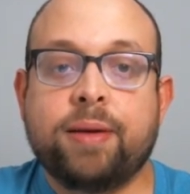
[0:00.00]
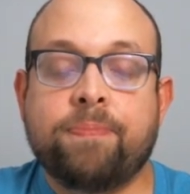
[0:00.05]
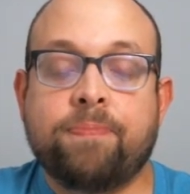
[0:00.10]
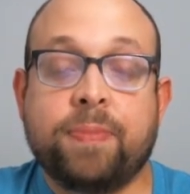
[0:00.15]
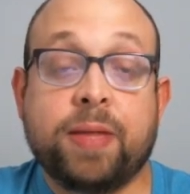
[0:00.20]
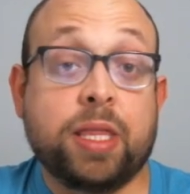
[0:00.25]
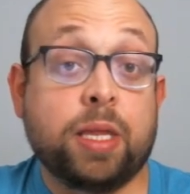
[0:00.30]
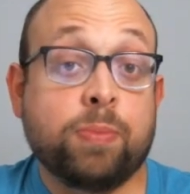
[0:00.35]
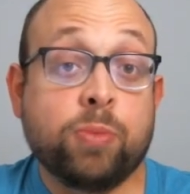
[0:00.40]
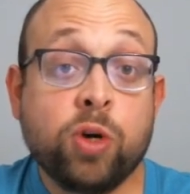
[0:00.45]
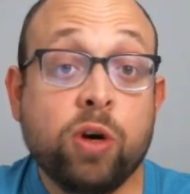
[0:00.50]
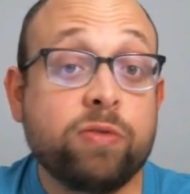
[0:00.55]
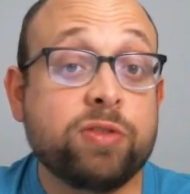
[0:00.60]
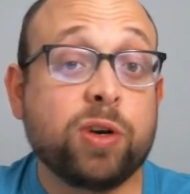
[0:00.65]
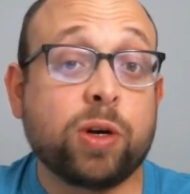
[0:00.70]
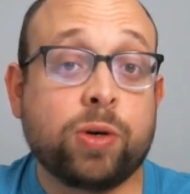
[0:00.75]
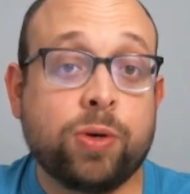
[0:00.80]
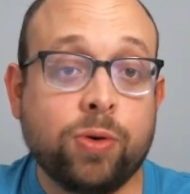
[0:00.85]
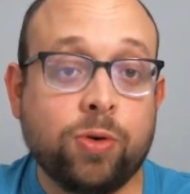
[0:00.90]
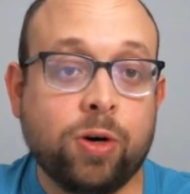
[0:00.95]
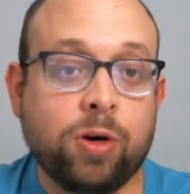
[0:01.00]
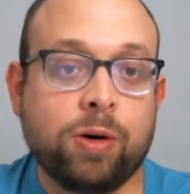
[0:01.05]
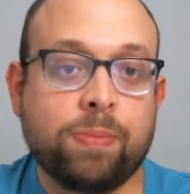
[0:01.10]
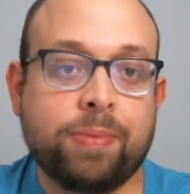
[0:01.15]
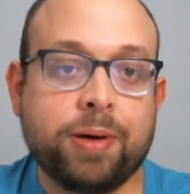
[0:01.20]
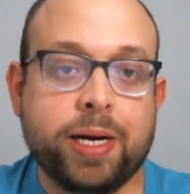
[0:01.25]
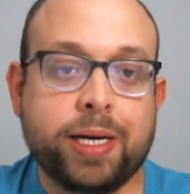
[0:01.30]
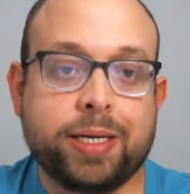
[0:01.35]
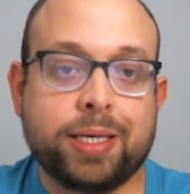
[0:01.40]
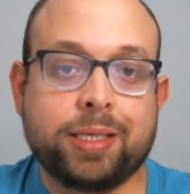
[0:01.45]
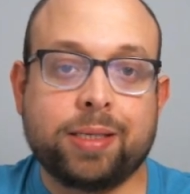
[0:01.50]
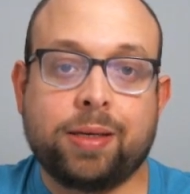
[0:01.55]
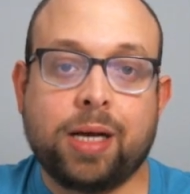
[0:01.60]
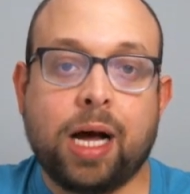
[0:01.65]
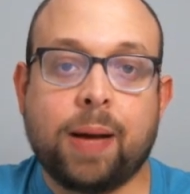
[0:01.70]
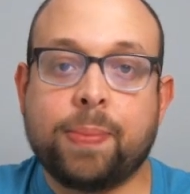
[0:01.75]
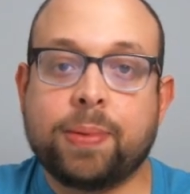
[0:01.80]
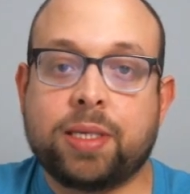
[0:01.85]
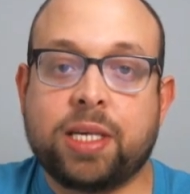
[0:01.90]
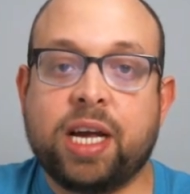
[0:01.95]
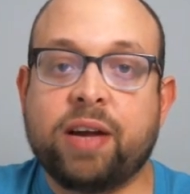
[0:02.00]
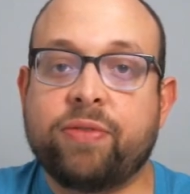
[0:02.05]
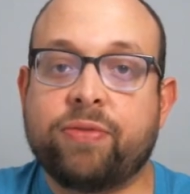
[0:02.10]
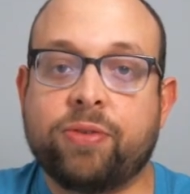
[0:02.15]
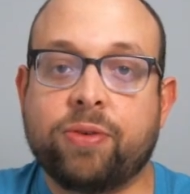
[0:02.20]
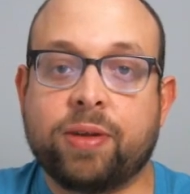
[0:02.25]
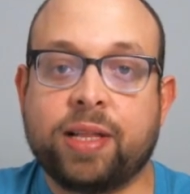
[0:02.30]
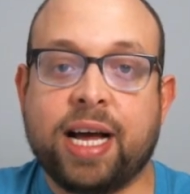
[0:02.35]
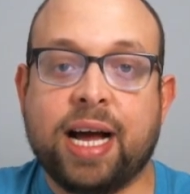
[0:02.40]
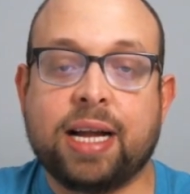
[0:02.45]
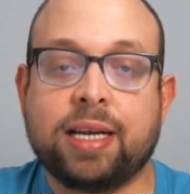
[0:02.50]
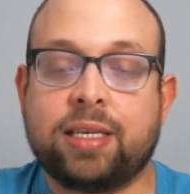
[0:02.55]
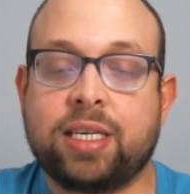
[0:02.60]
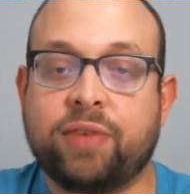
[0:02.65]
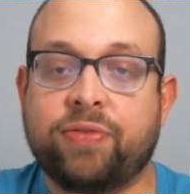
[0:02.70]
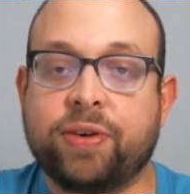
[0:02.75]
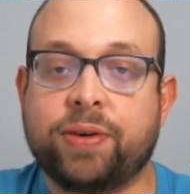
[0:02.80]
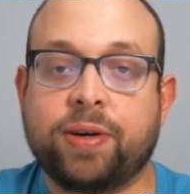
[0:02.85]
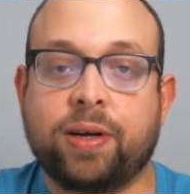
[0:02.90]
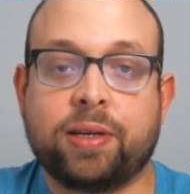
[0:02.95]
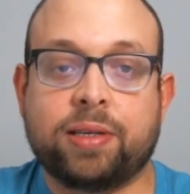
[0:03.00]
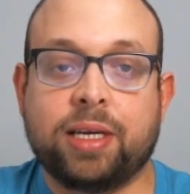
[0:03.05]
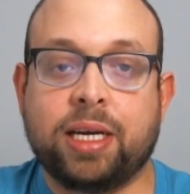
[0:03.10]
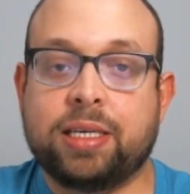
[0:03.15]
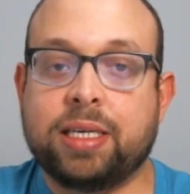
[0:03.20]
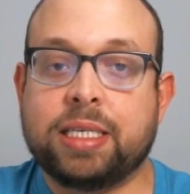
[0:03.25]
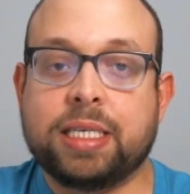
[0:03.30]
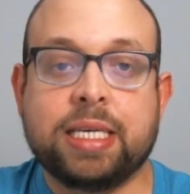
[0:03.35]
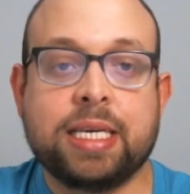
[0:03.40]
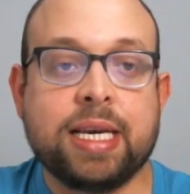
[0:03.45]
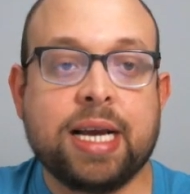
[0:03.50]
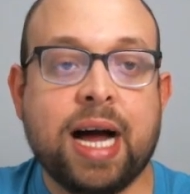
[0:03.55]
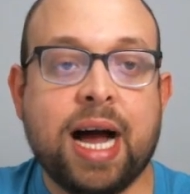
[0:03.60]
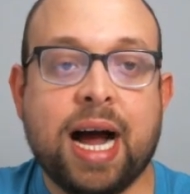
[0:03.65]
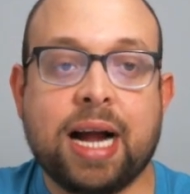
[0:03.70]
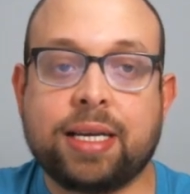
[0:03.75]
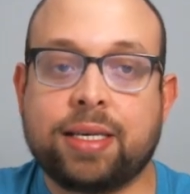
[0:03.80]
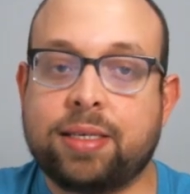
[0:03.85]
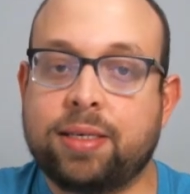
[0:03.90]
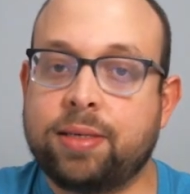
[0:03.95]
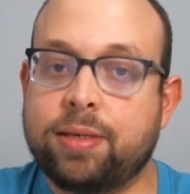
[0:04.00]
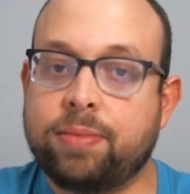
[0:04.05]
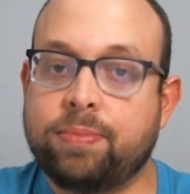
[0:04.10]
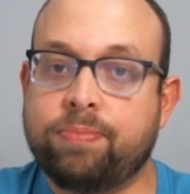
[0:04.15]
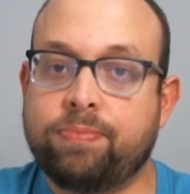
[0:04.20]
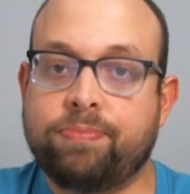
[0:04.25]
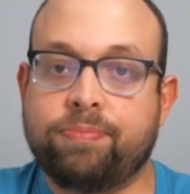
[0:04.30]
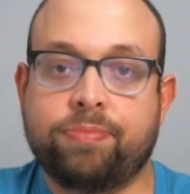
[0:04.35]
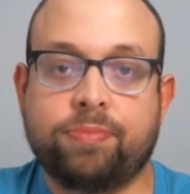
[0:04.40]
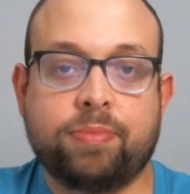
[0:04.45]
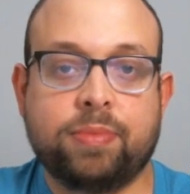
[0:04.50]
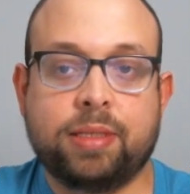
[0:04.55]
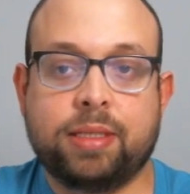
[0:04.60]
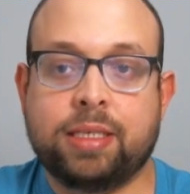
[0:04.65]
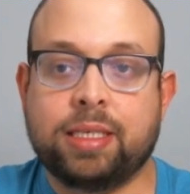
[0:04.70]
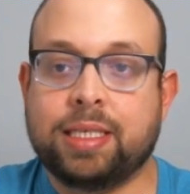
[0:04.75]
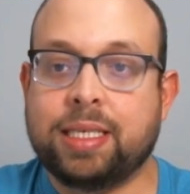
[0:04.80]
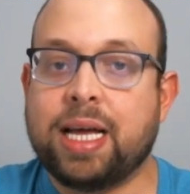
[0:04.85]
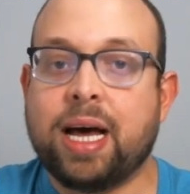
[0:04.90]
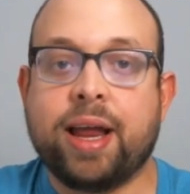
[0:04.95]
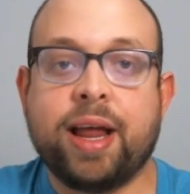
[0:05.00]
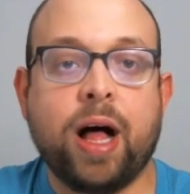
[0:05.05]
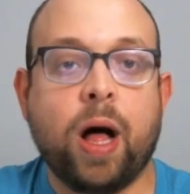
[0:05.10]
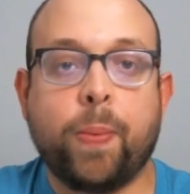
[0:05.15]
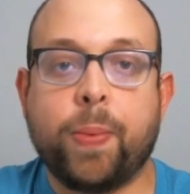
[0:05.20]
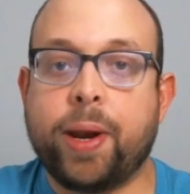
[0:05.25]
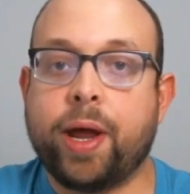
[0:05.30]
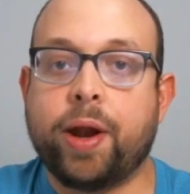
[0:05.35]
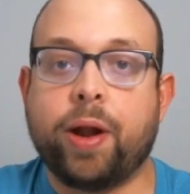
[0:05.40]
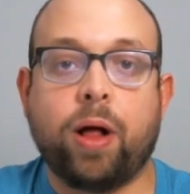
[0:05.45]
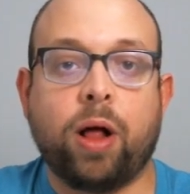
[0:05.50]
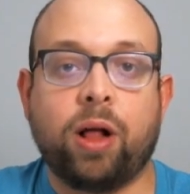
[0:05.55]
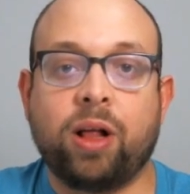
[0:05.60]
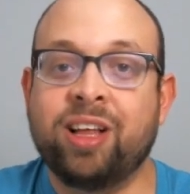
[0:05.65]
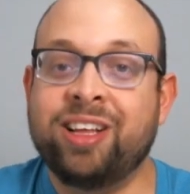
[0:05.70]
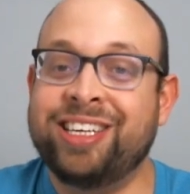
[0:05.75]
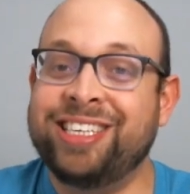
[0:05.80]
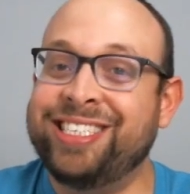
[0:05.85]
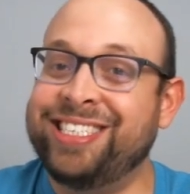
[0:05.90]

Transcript: And the moves are cool, but it doesn't compensate for that difficulty. It does not help it at all.